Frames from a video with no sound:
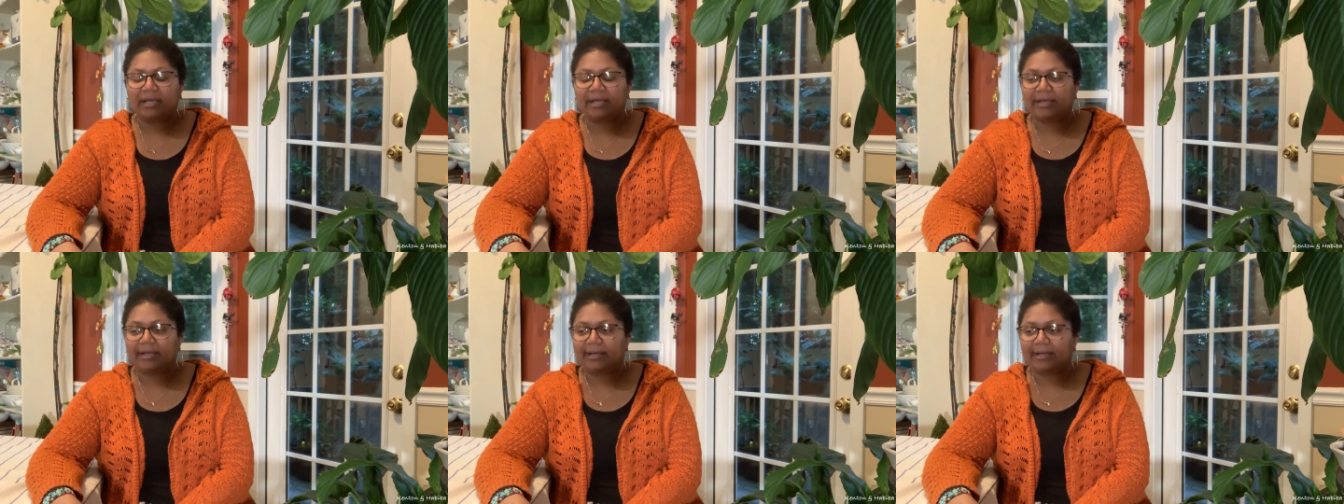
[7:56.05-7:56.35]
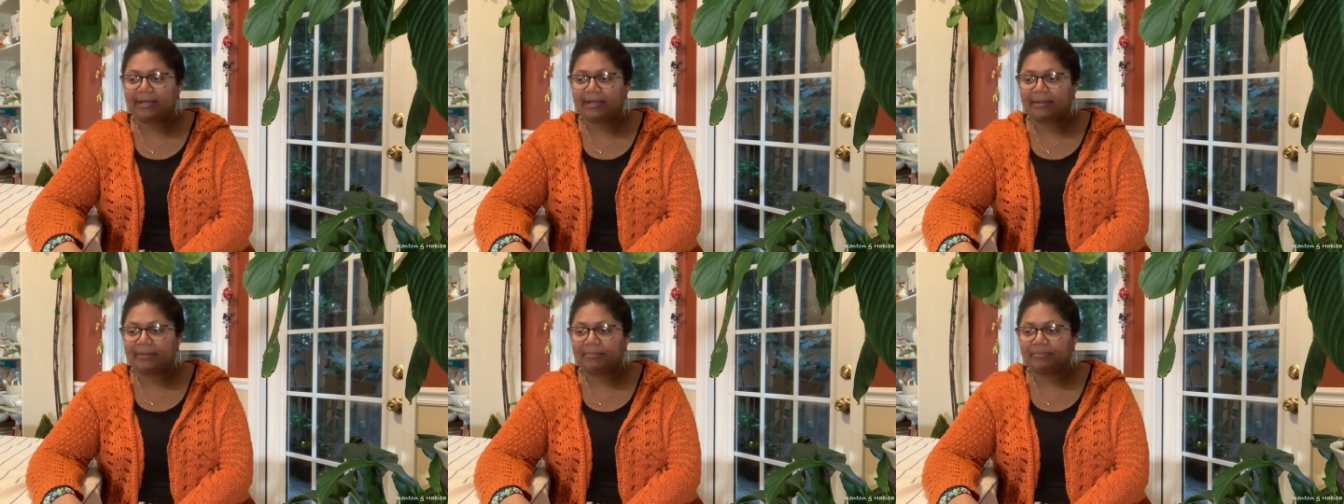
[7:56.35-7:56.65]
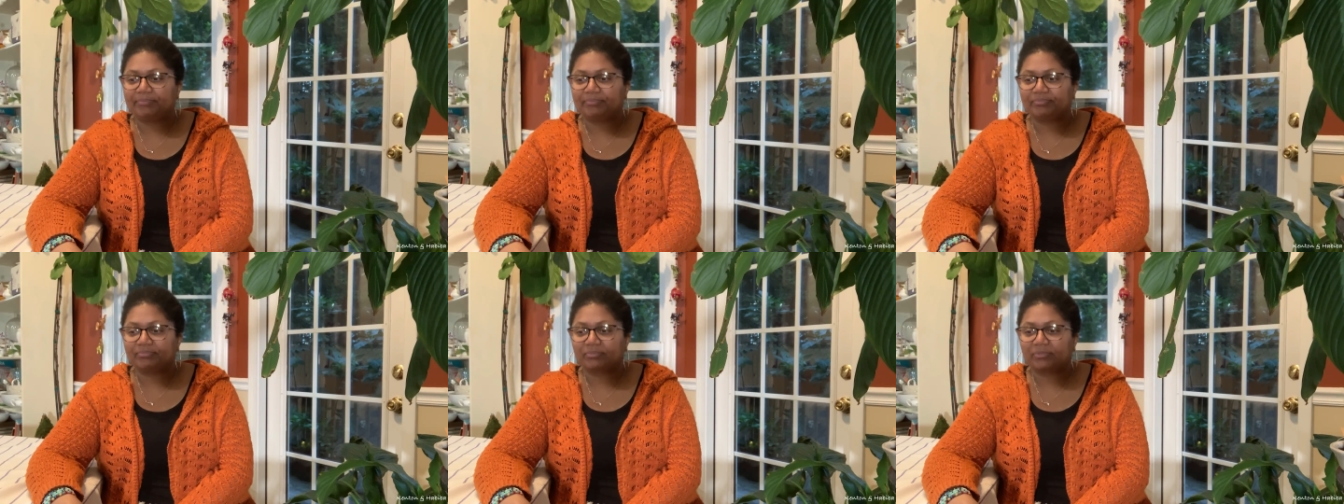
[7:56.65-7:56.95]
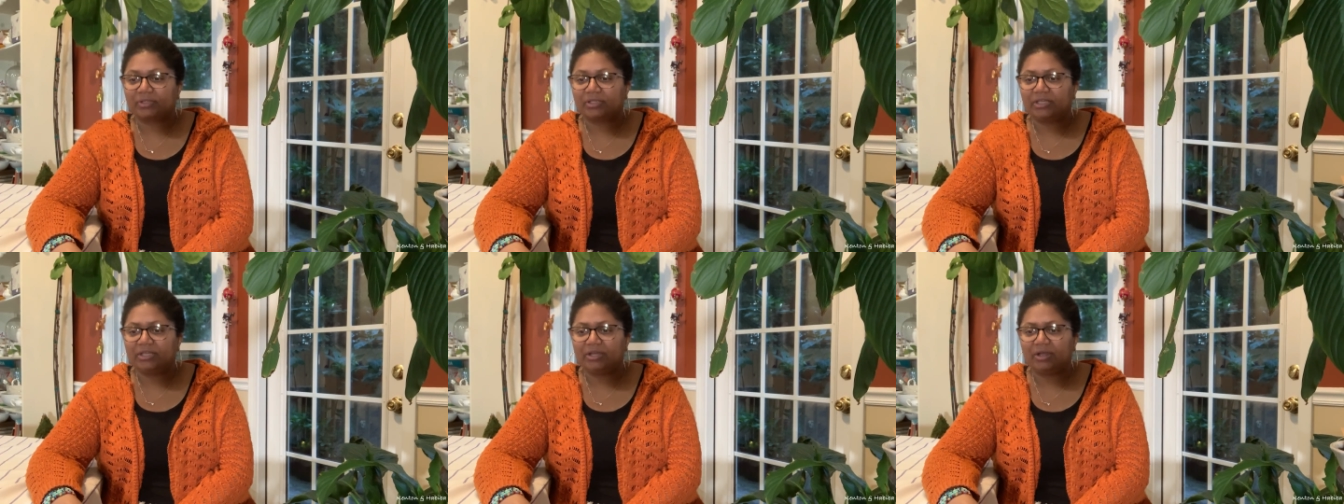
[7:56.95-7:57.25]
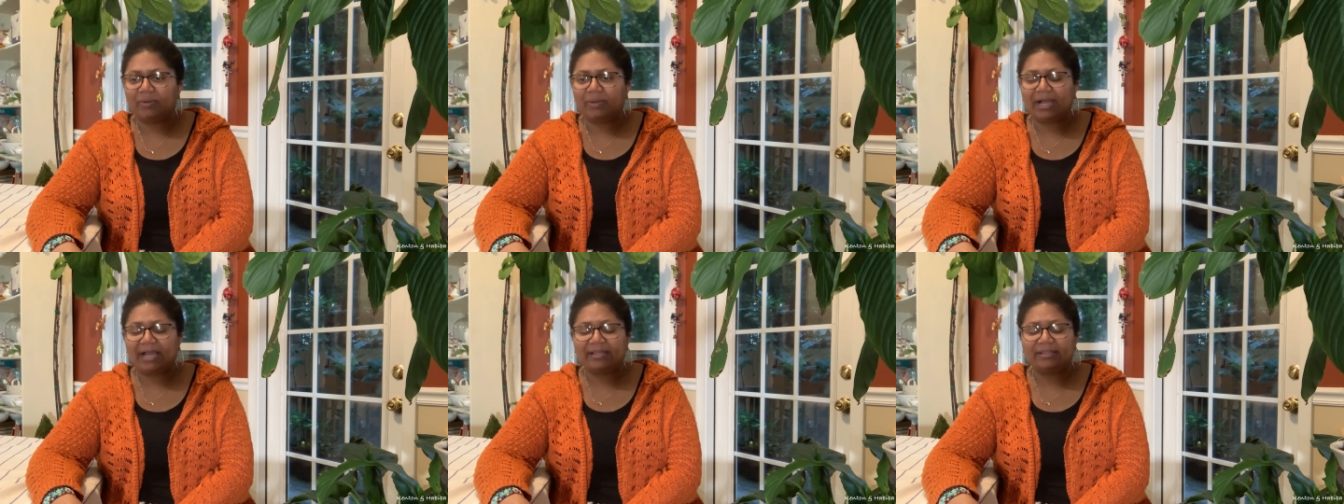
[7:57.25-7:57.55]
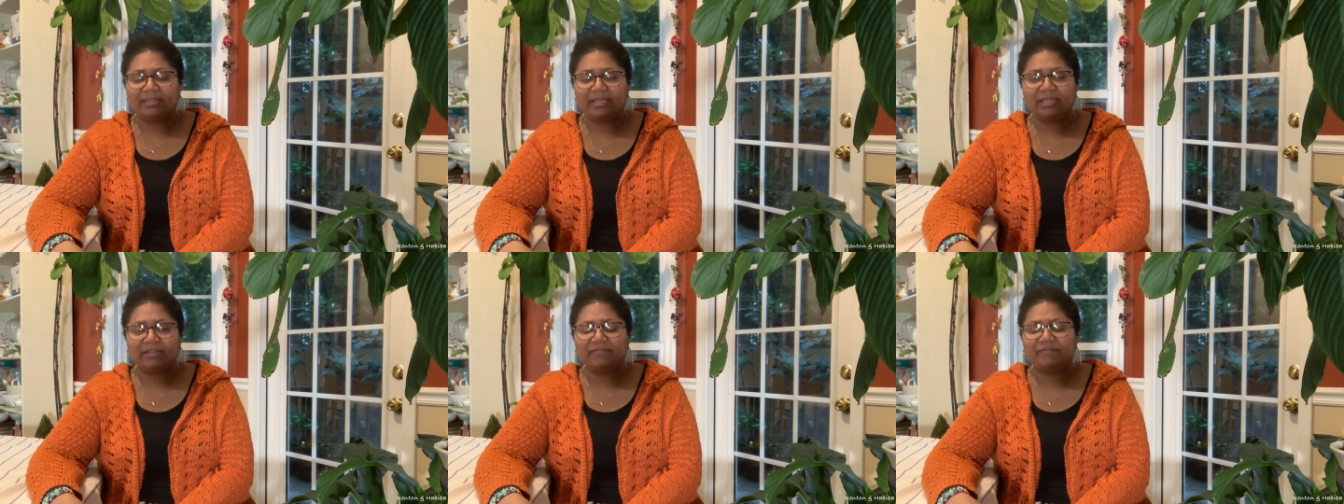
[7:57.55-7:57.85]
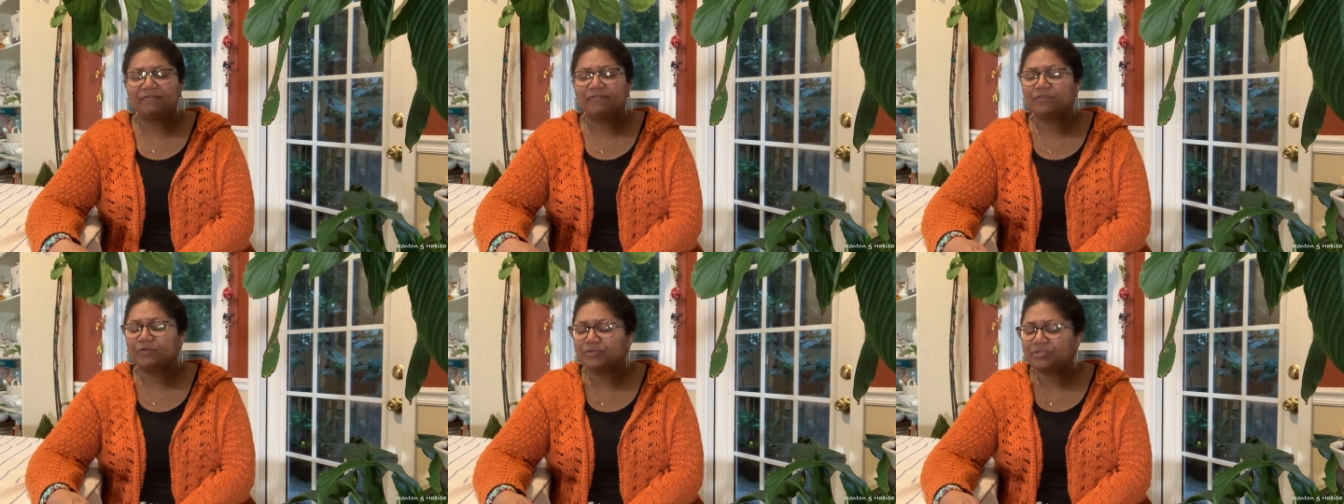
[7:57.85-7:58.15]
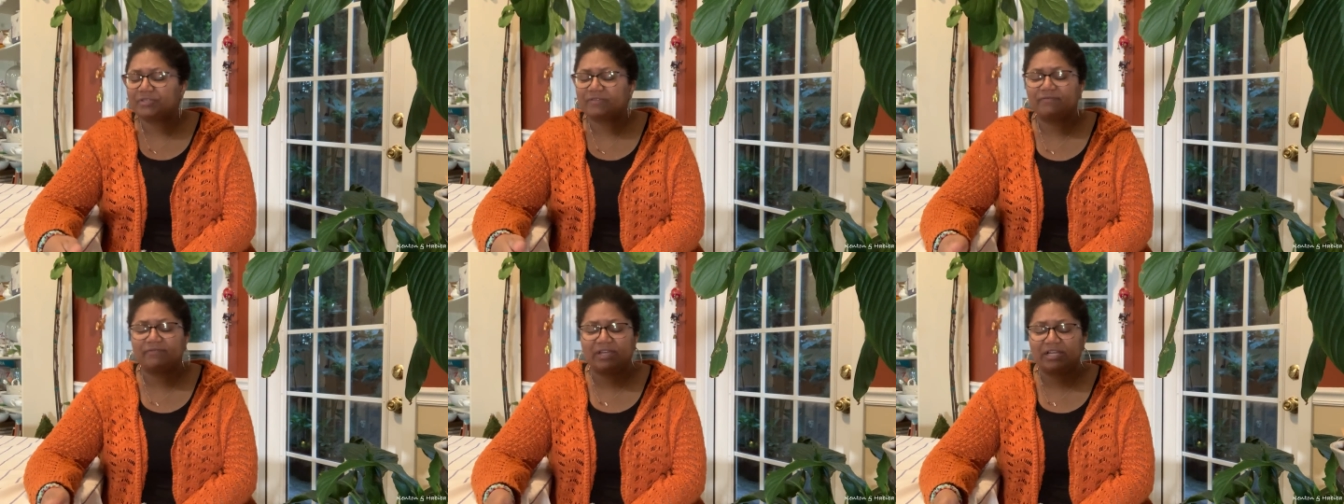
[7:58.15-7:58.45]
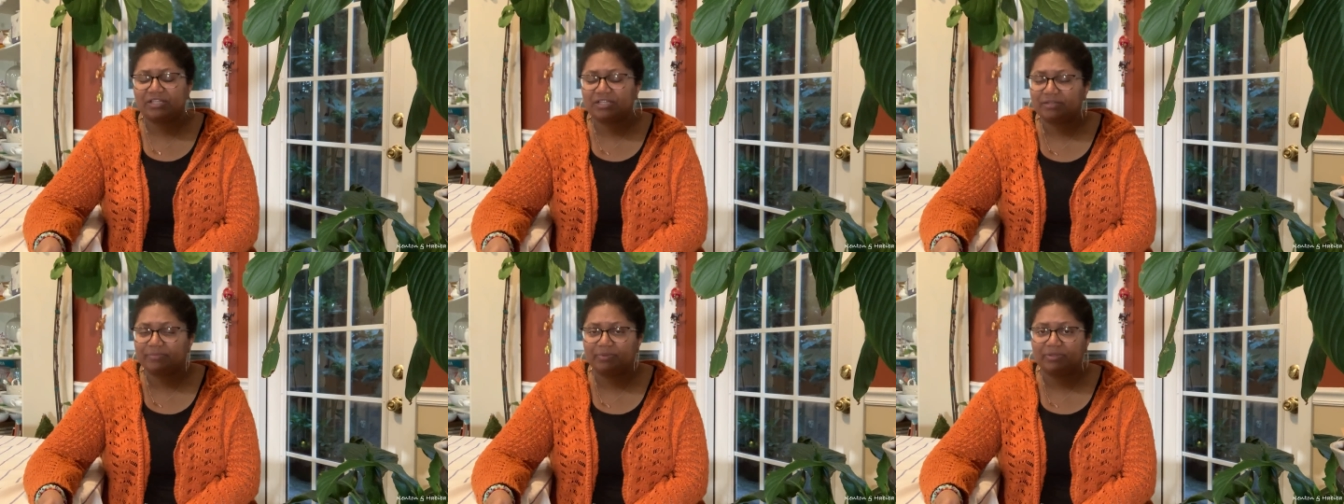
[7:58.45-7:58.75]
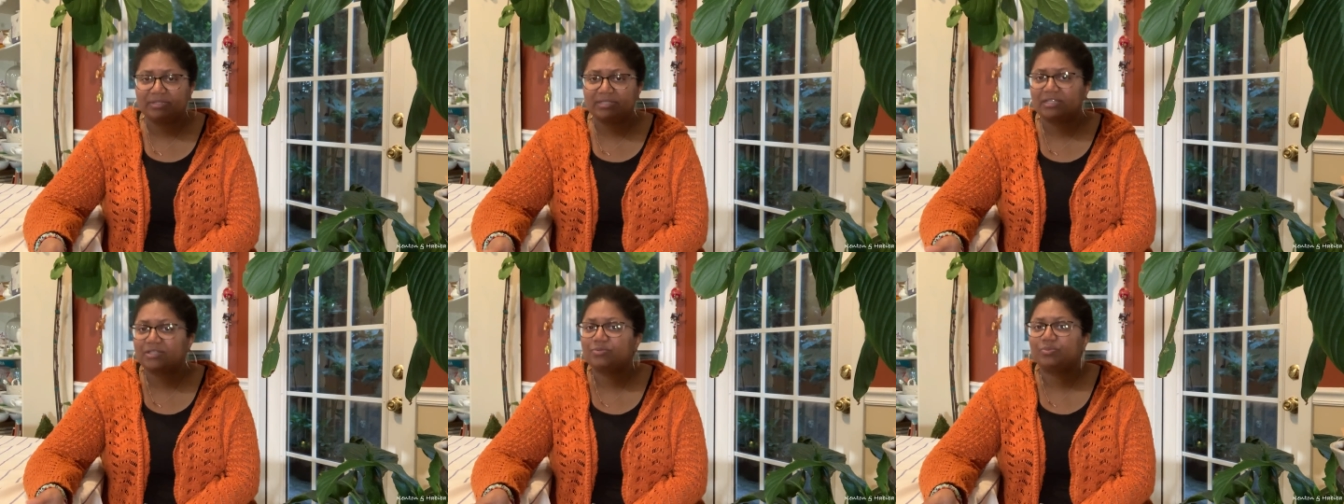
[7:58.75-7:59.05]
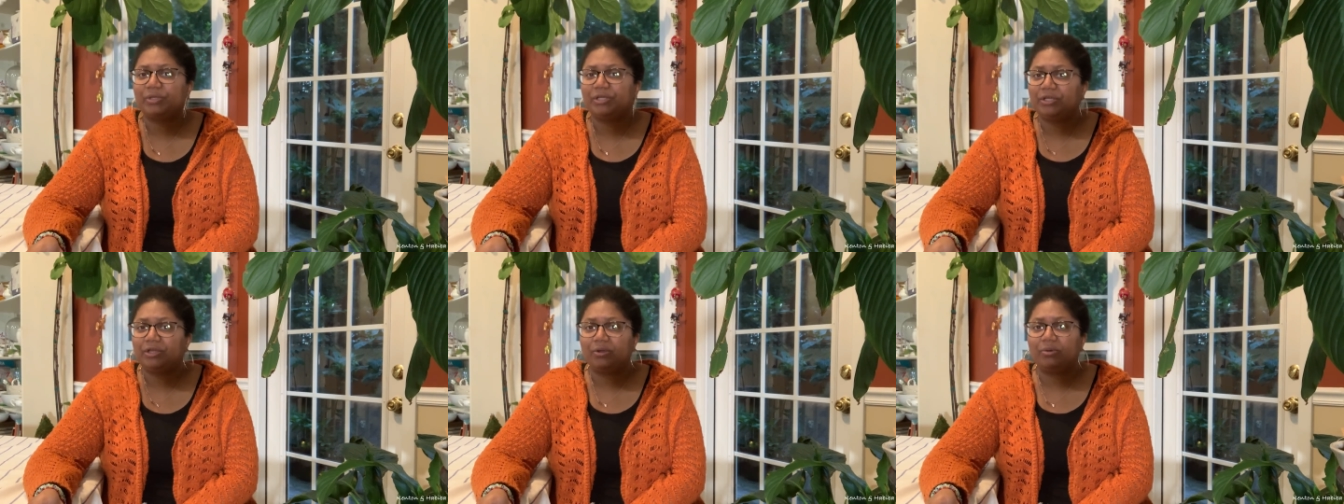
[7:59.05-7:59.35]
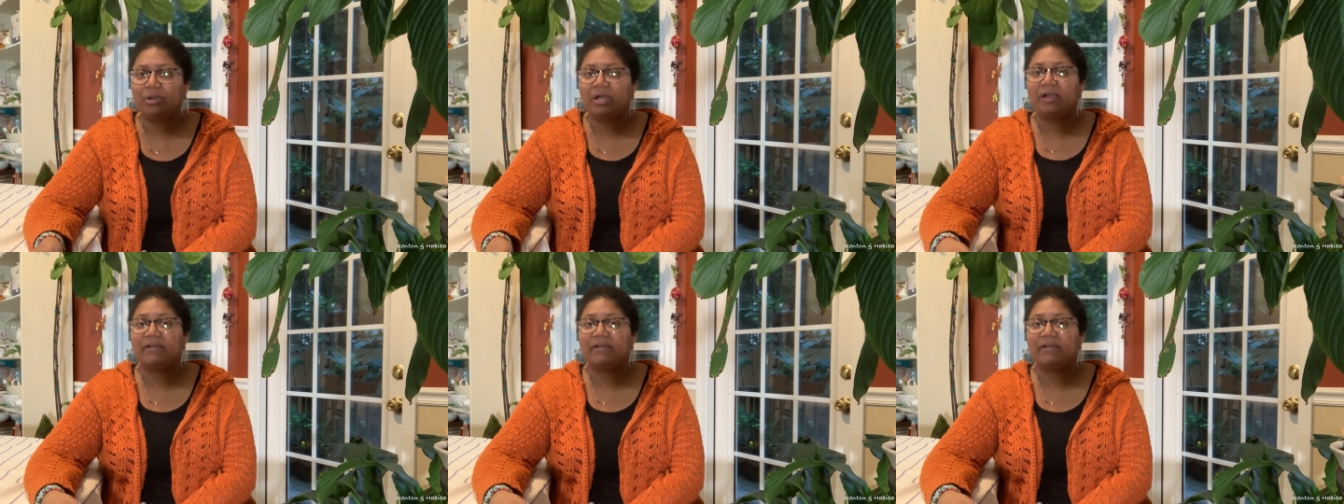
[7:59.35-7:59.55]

Um, you know, I think fruits and vegetables, as we know,